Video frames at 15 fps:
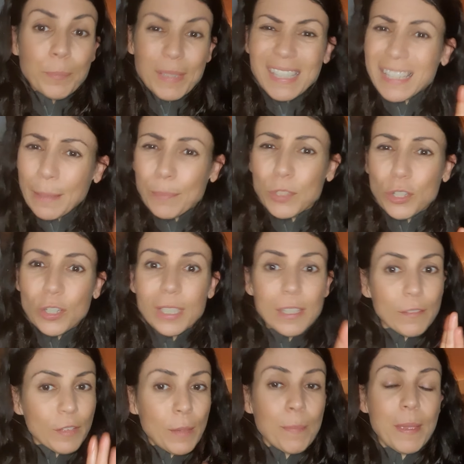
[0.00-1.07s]
but some dogs
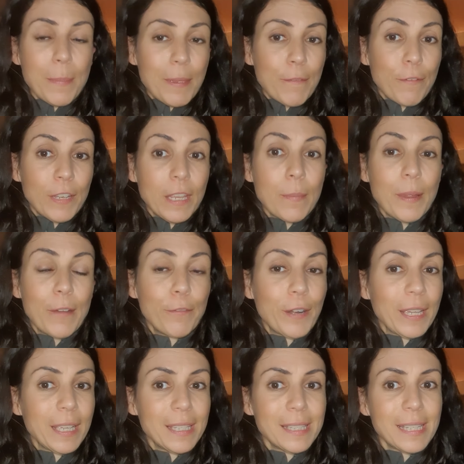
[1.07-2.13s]
can be a bit funny about
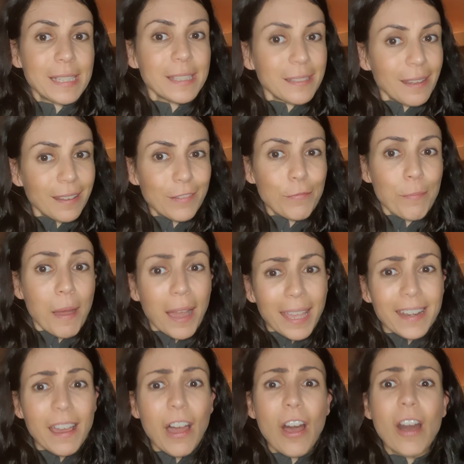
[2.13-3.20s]
frankincense. None of mine
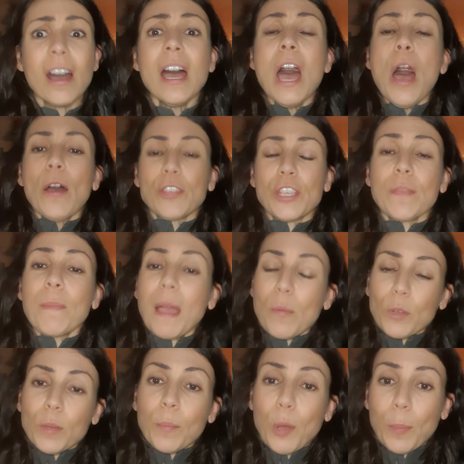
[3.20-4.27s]
are. So you might
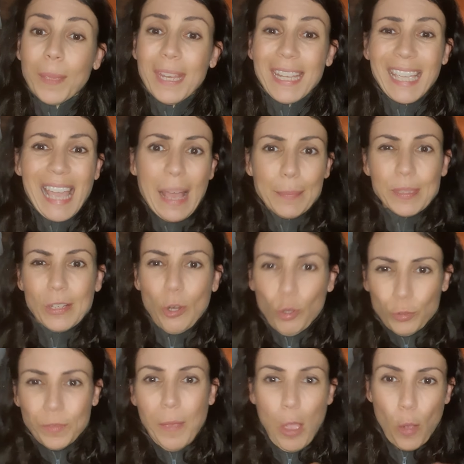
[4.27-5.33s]
want to pop it in a capsule
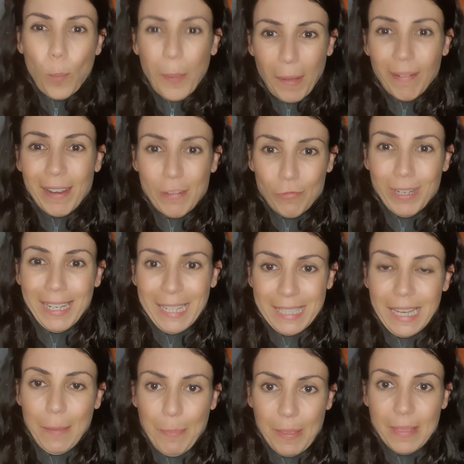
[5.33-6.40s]
or, or bury it really
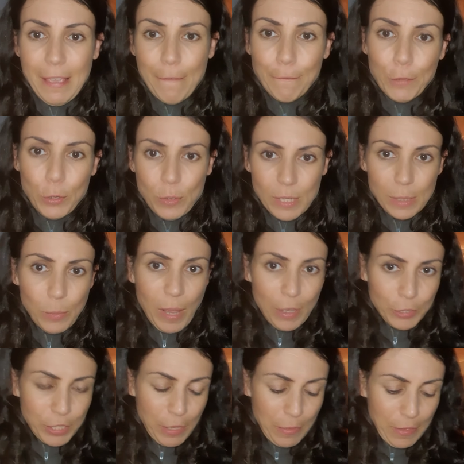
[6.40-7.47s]
deep in their food as well
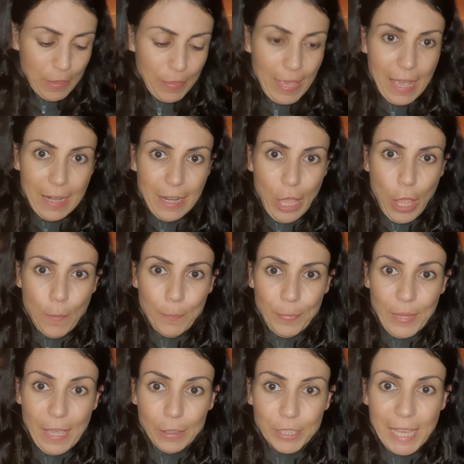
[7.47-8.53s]
so that they'll, um,
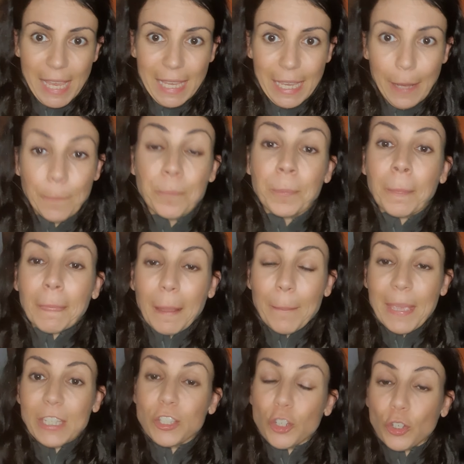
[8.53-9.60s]
they'll take it.
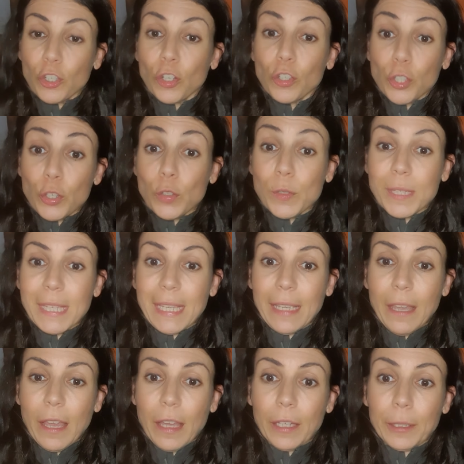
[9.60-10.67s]
Make sure you're
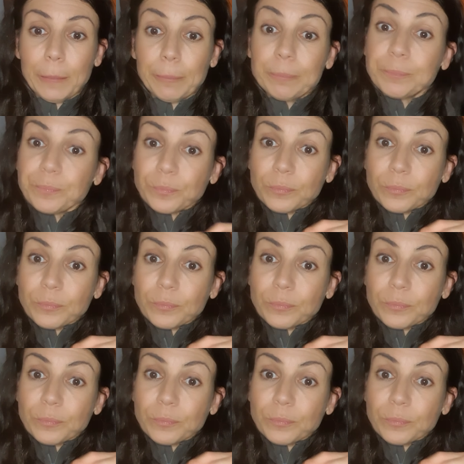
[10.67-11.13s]
using um,